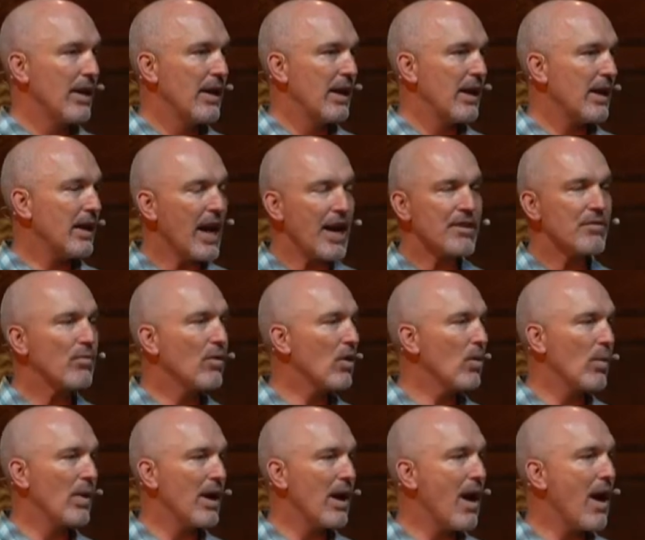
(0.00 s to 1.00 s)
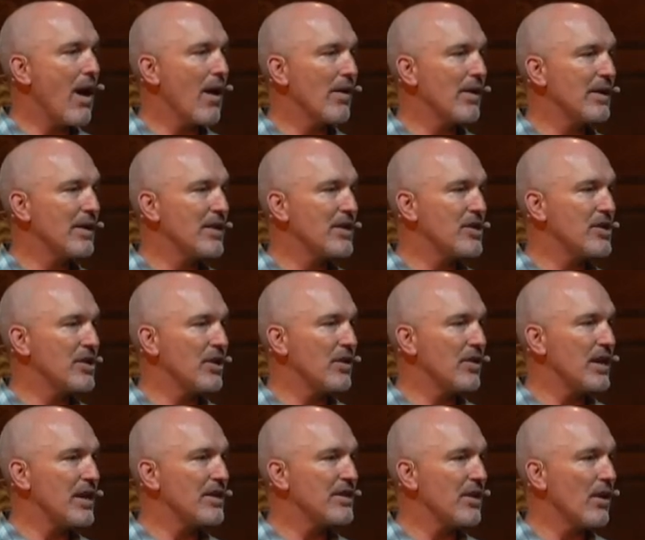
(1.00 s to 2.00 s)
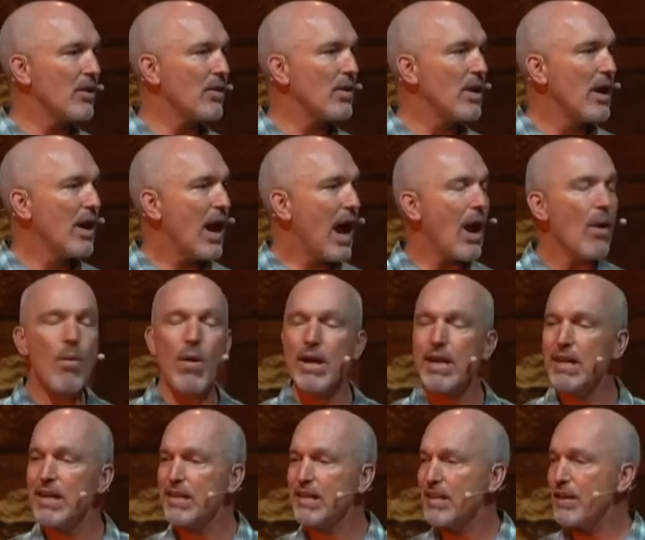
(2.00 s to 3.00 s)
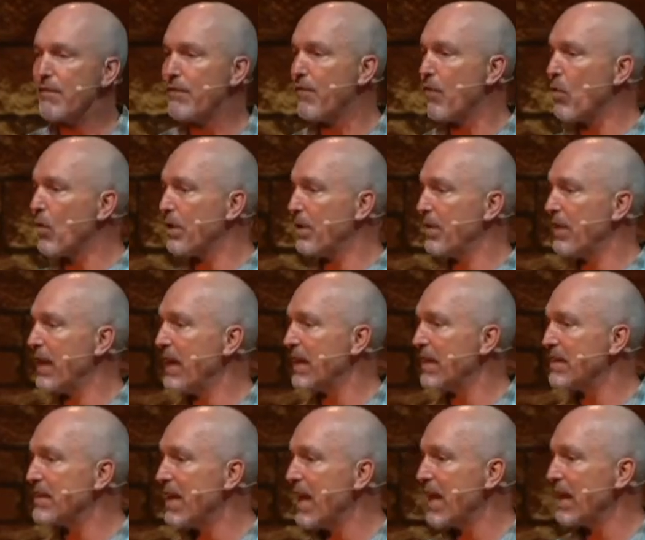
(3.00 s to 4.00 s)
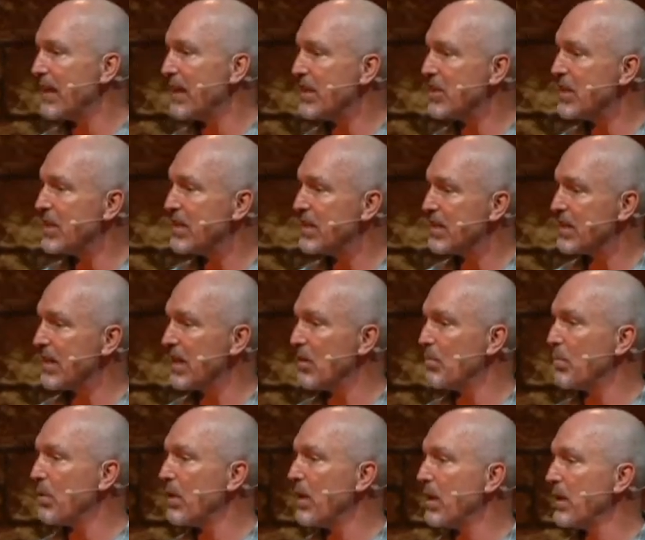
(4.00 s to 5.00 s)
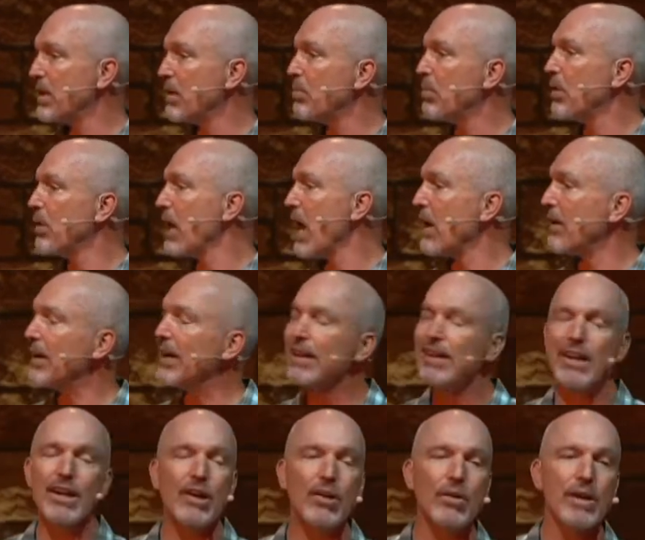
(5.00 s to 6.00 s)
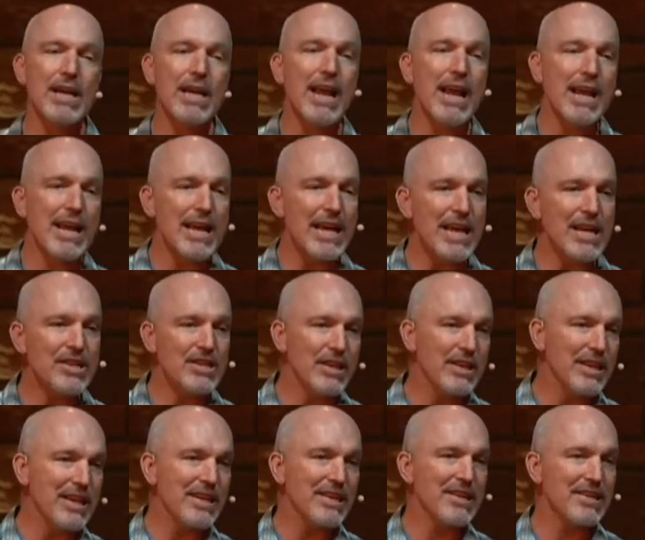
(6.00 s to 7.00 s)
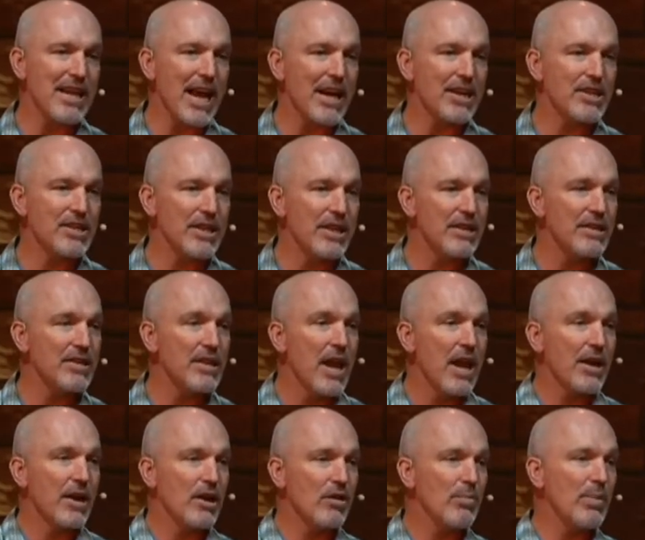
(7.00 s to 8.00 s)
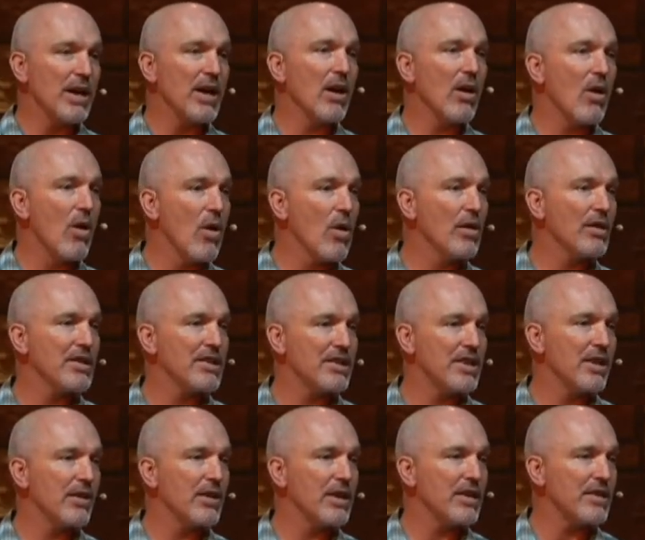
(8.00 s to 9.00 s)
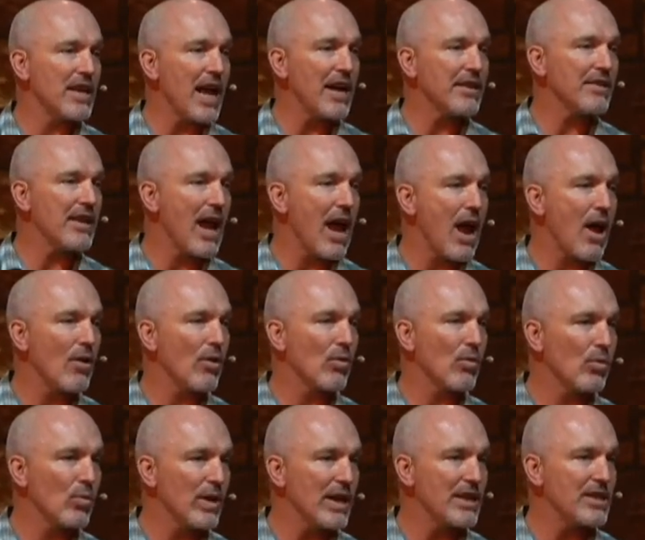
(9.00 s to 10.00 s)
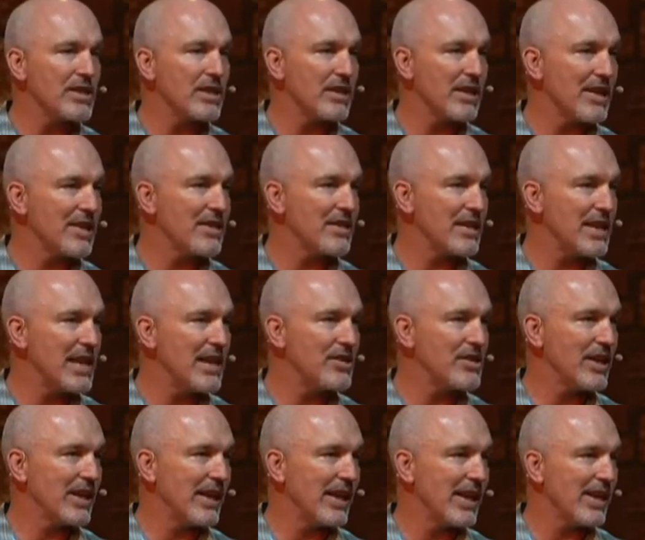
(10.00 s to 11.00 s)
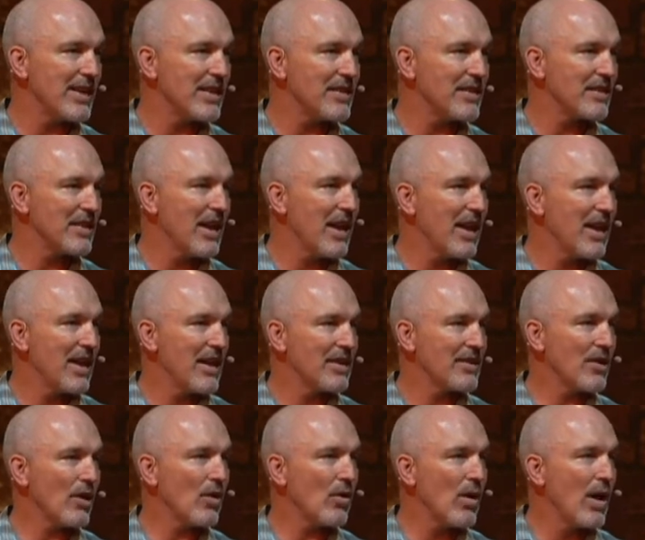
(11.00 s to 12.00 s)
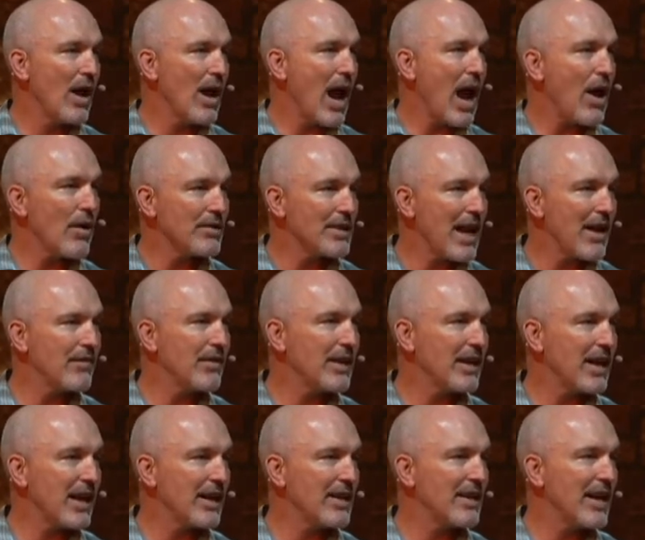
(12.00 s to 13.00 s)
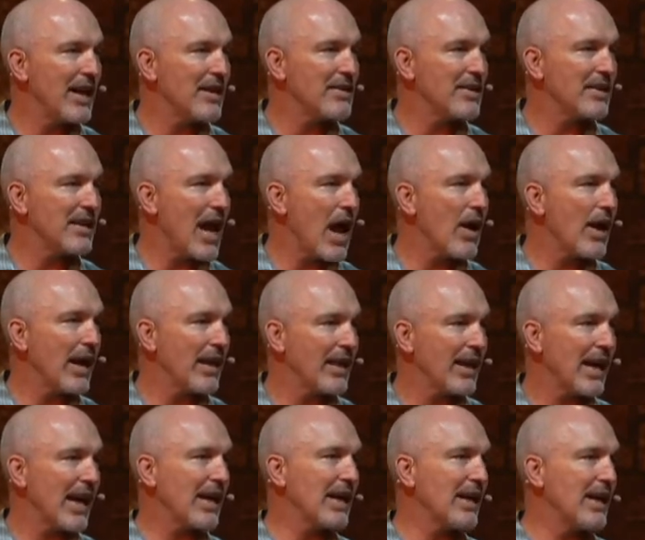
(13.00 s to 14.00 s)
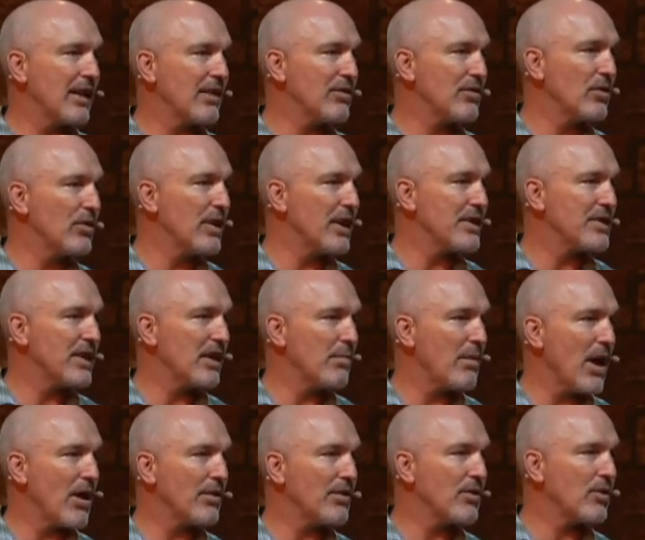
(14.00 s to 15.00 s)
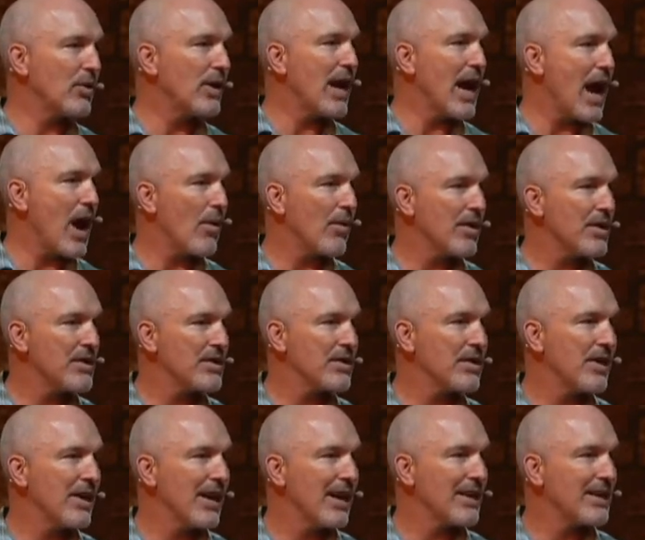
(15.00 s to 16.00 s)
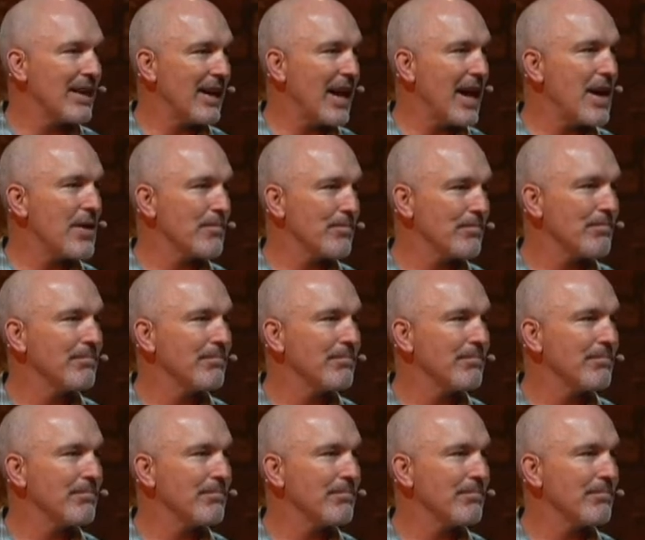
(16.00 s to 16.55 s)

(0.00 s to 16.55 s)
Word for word: And that's where we are in this journey. So I want you to see four things that Jesus is going to, to pull out. Literally, each of these sections could be a whole series. That's how rich this teaching is. So I was having to condense it down. I think I can get through this in about three hours today.